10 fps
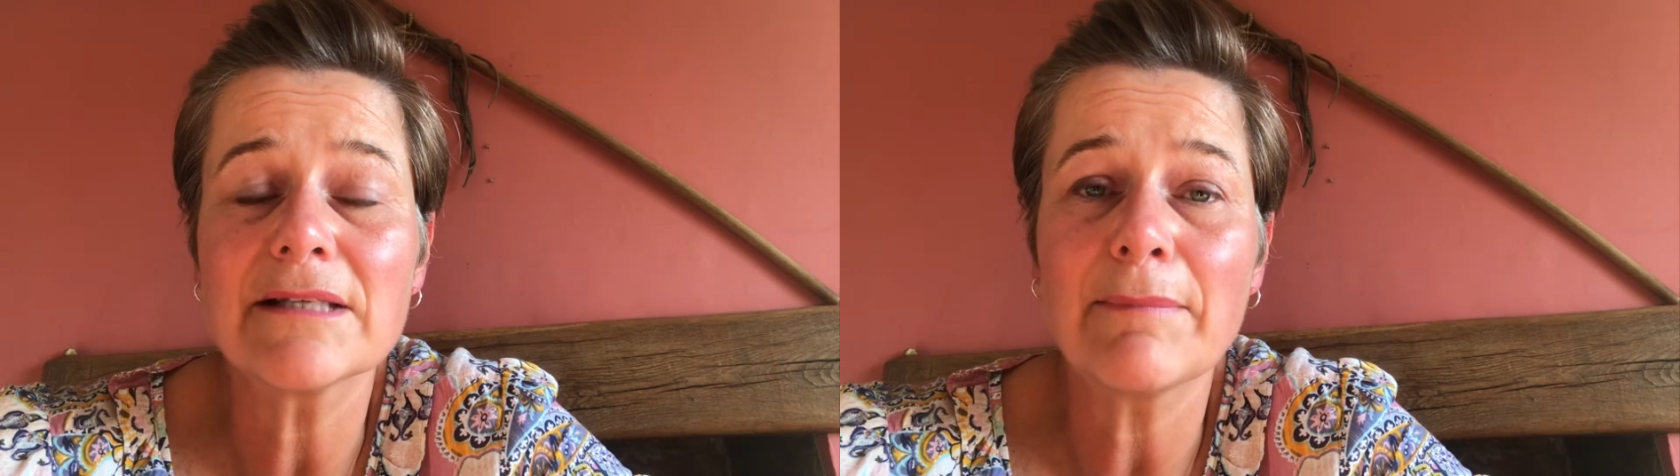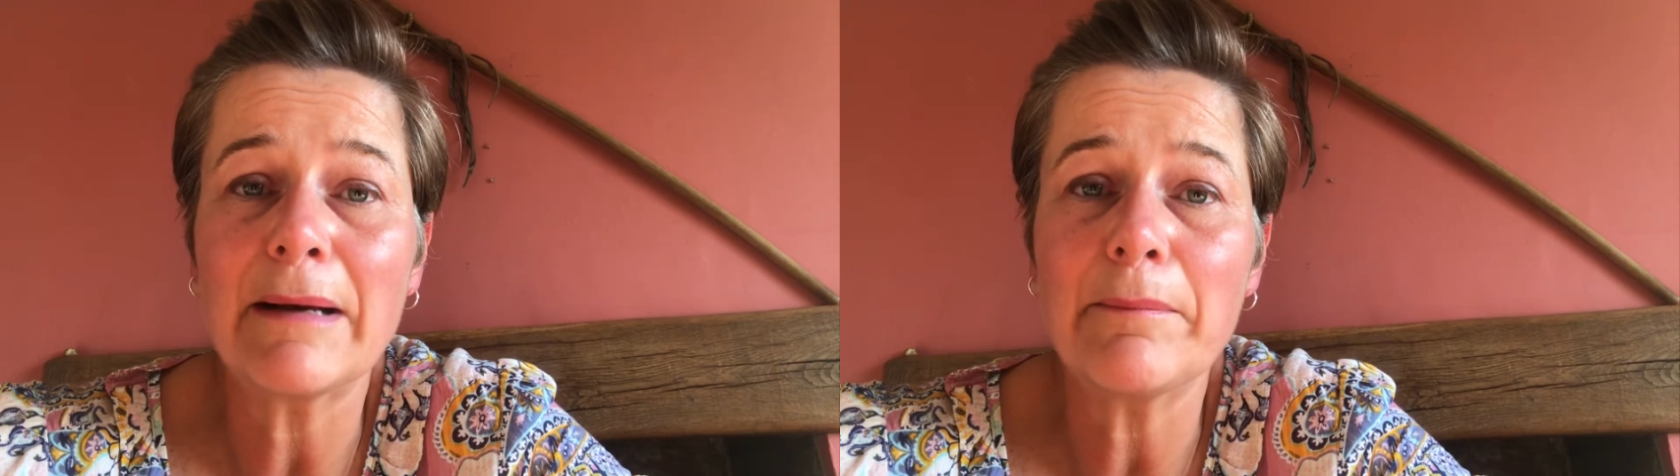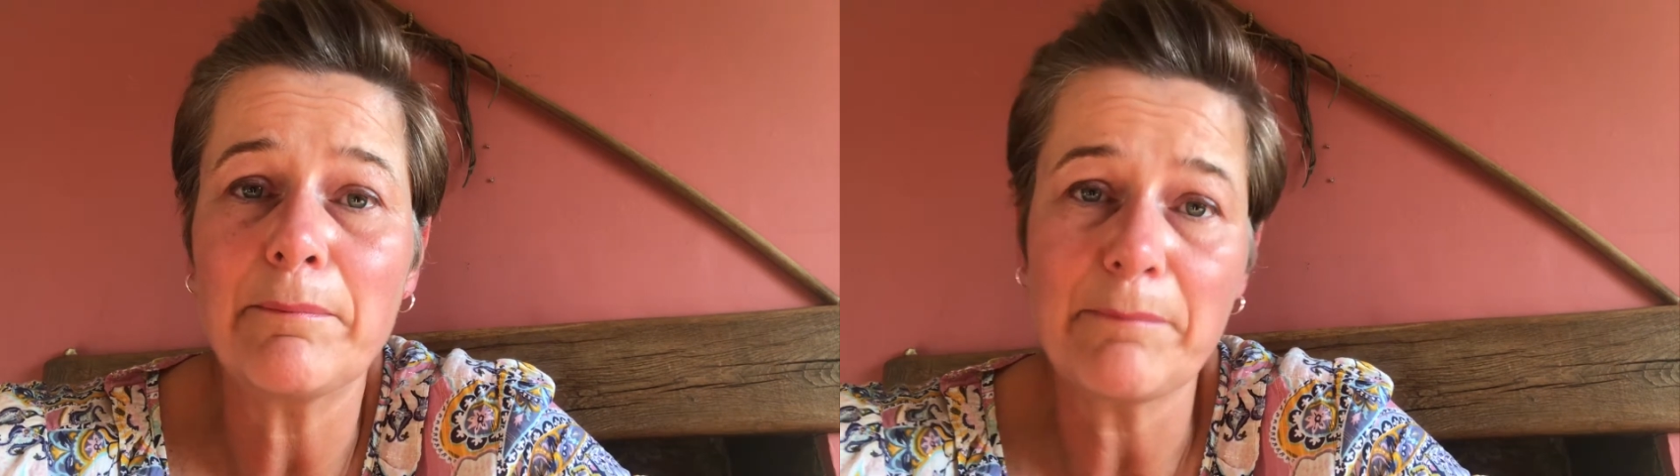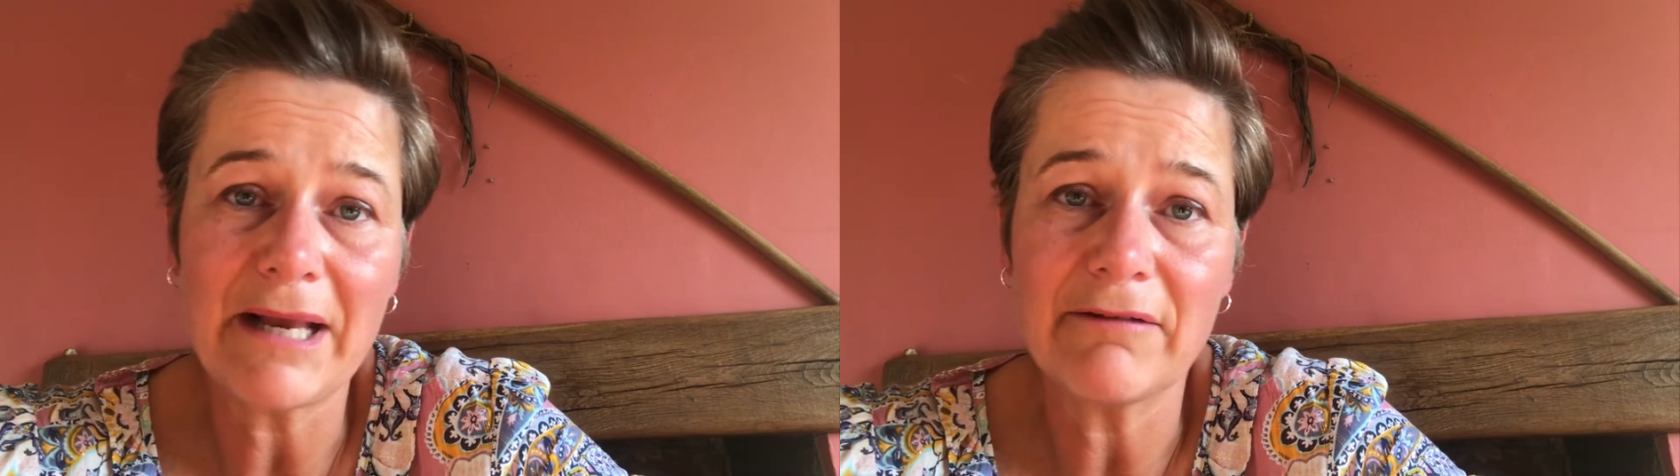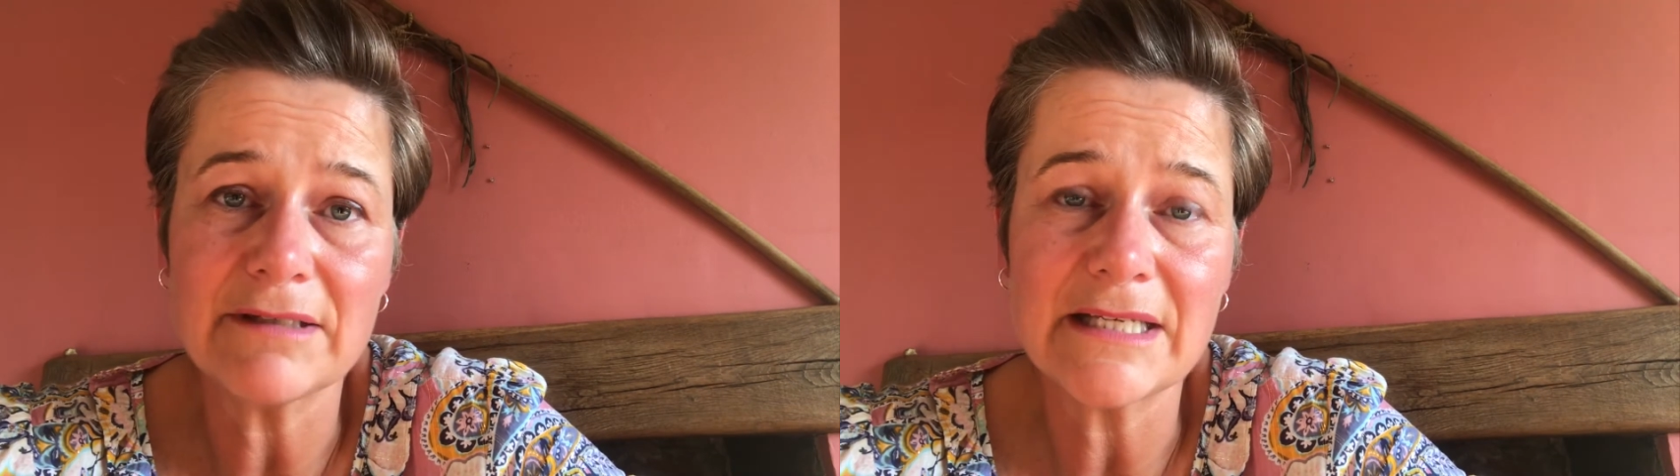about
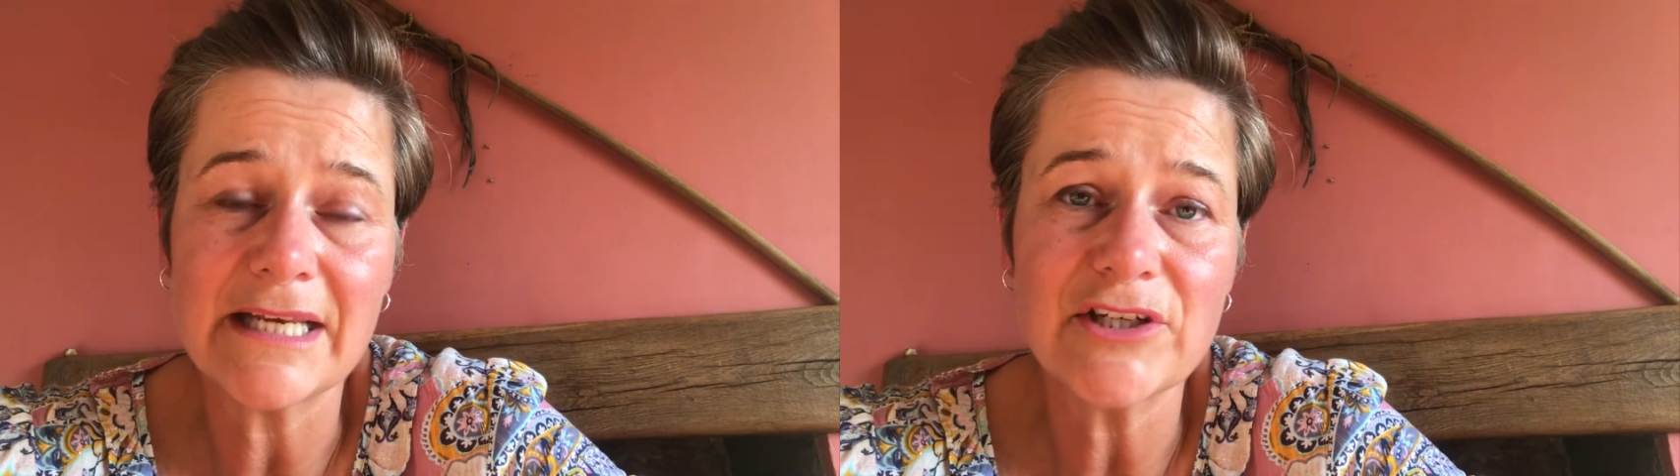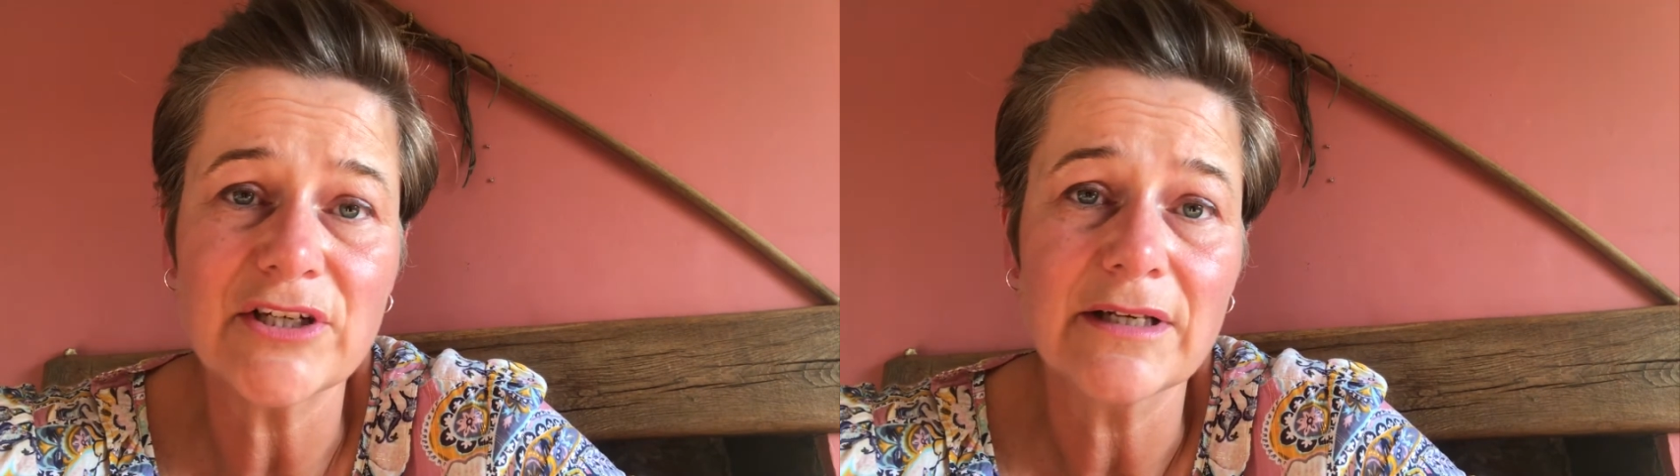parentage